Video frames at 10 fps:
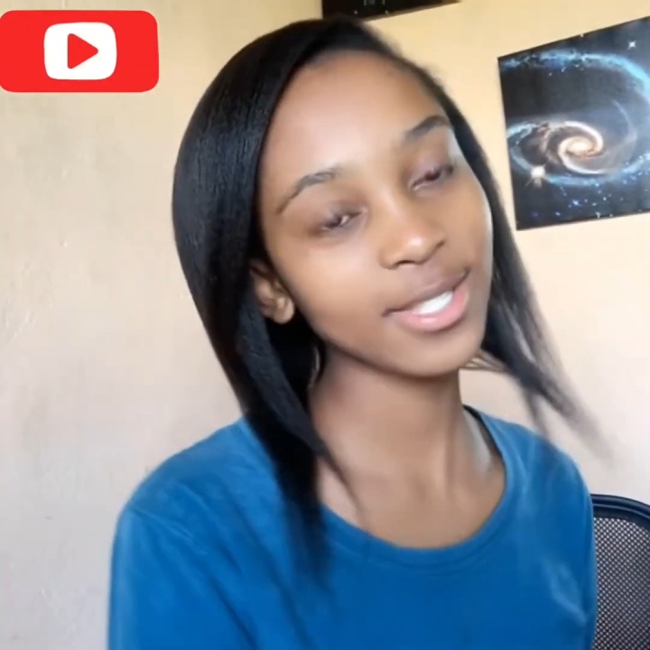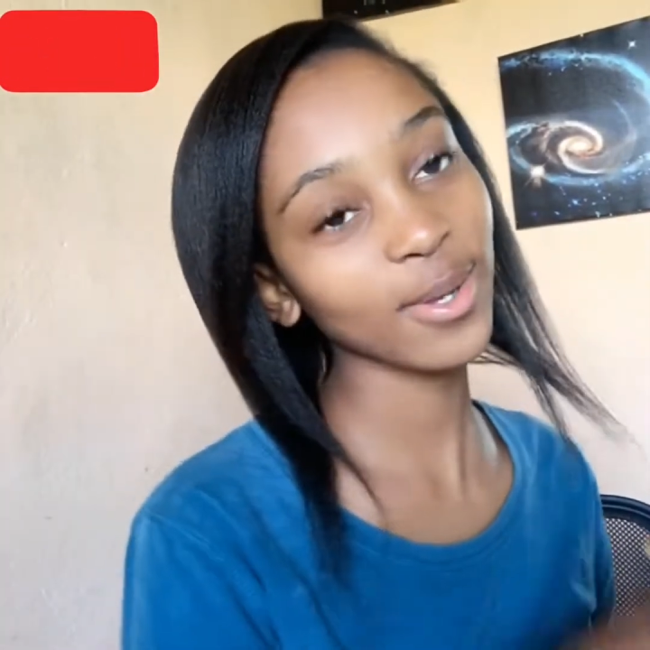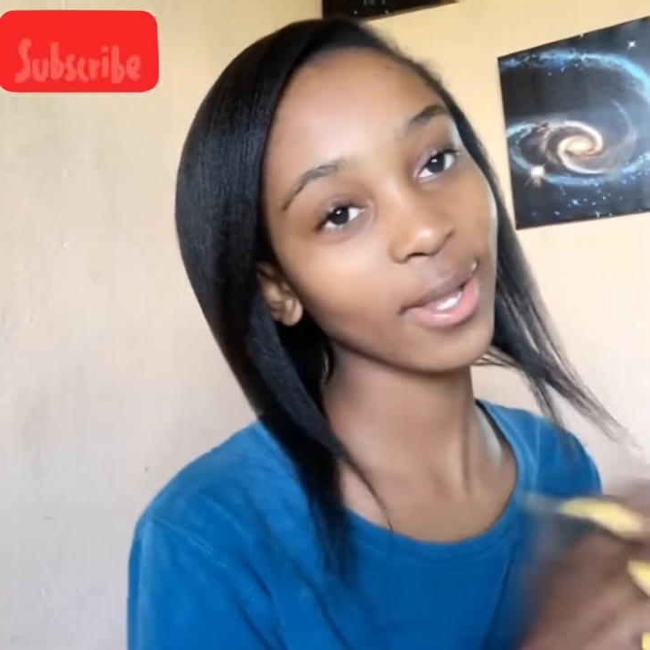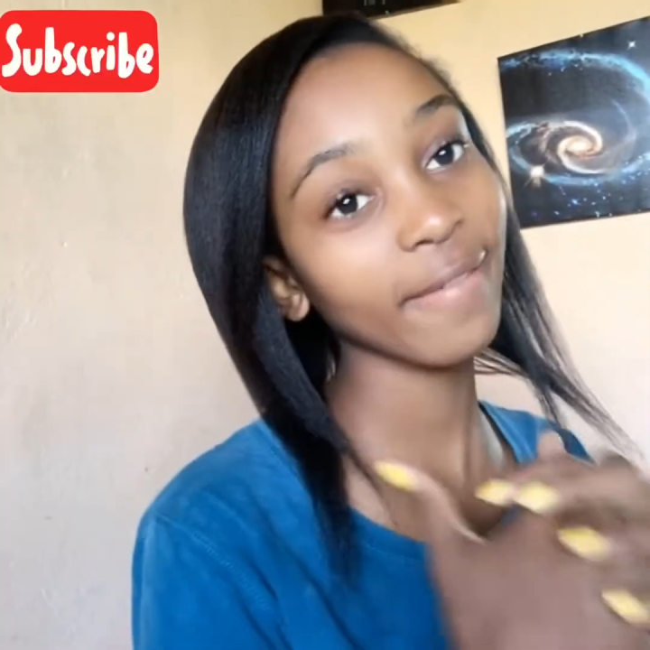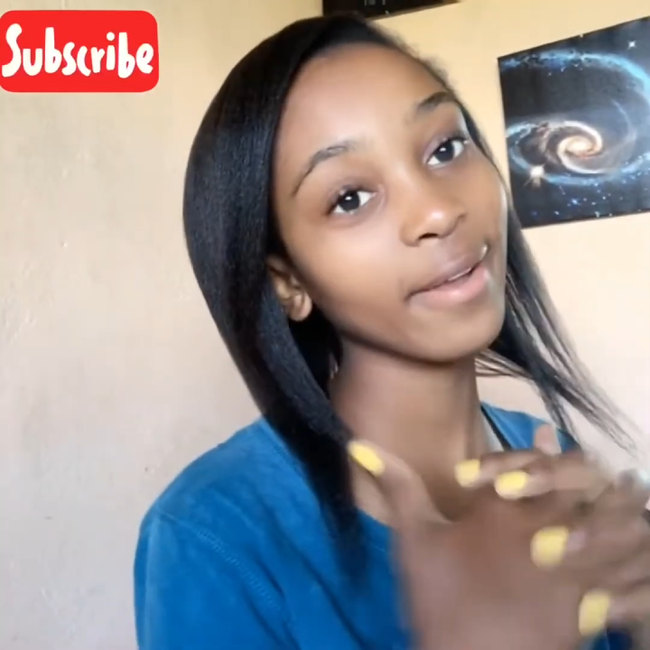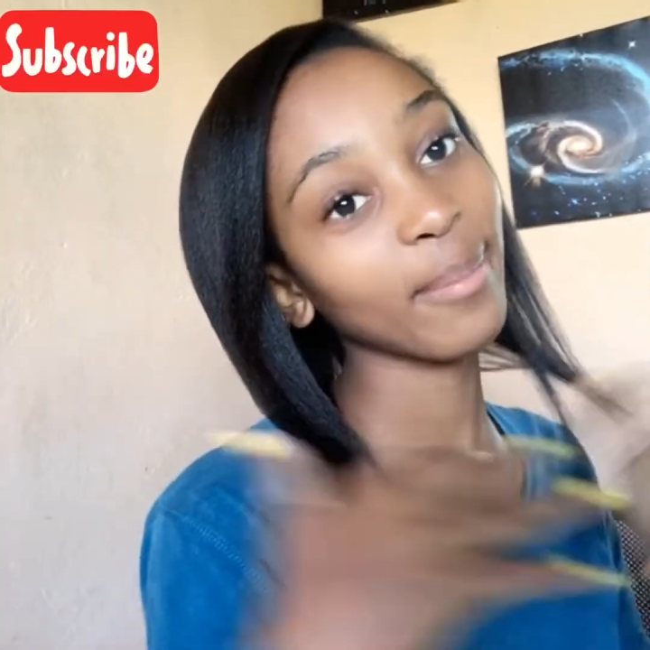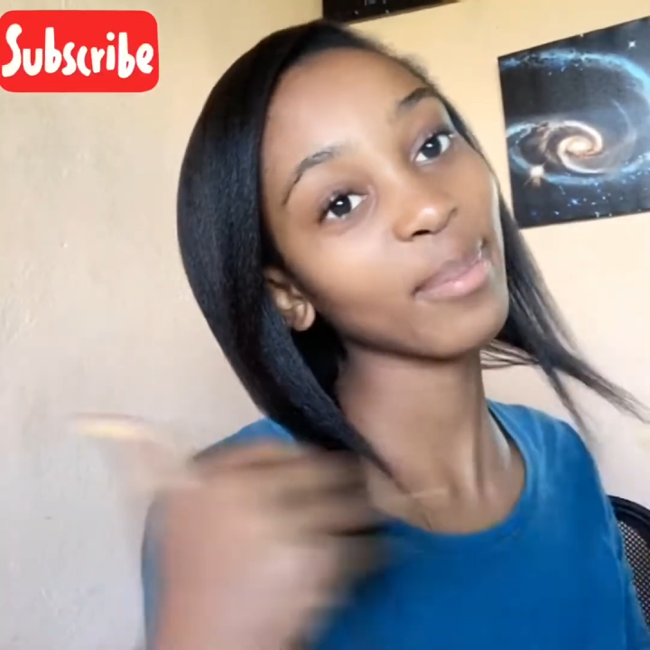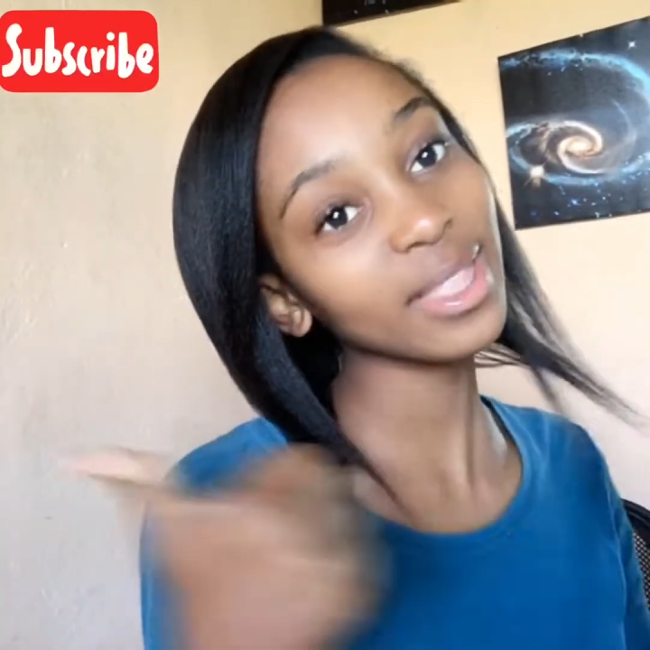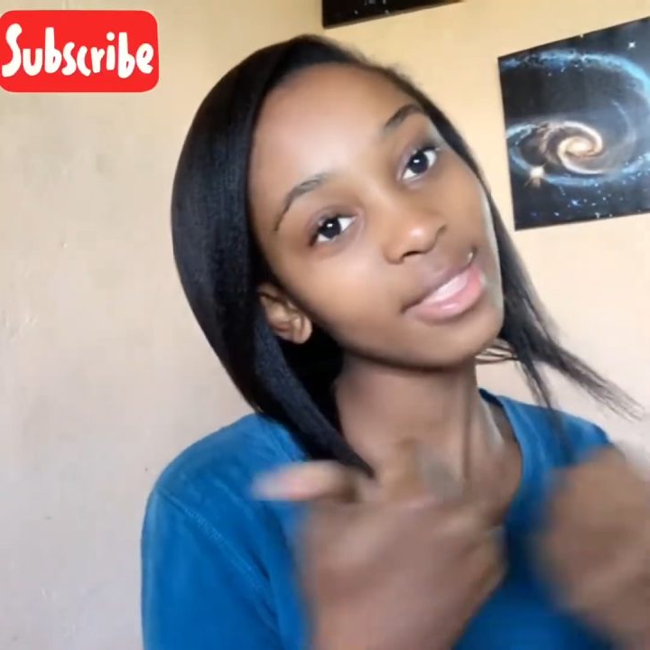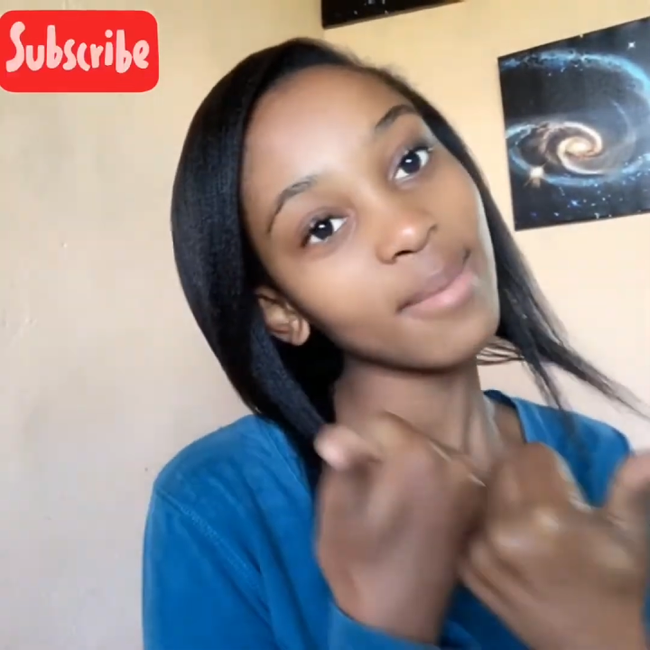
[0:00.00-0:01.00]
give it a big
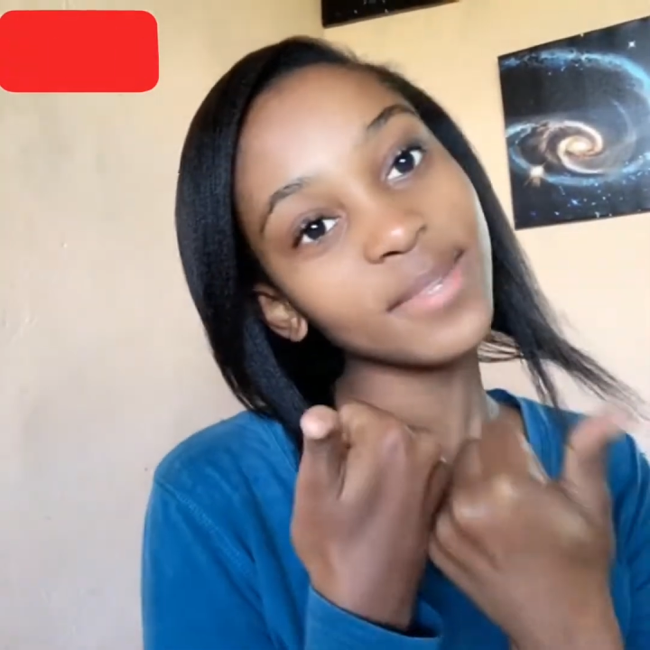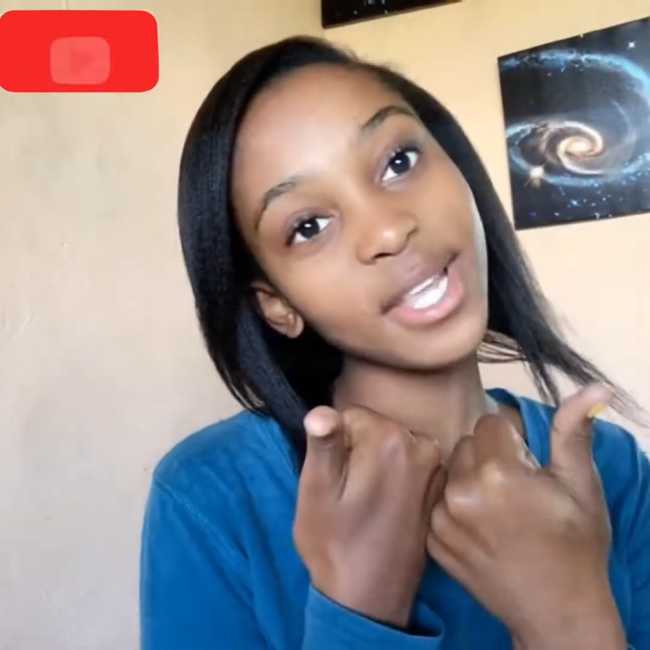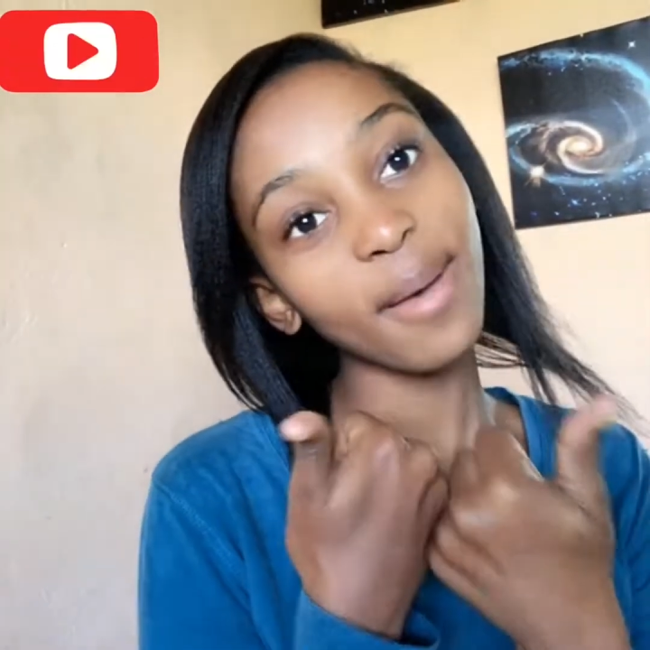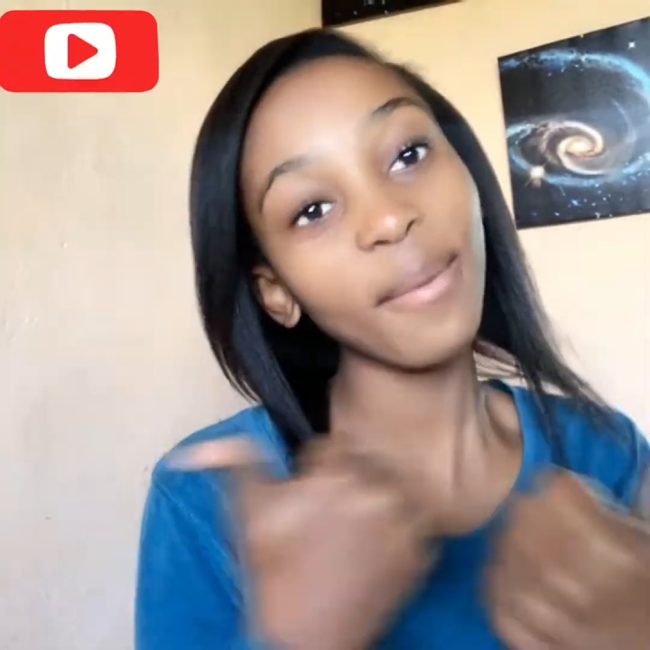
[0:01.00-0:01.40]
thumbs up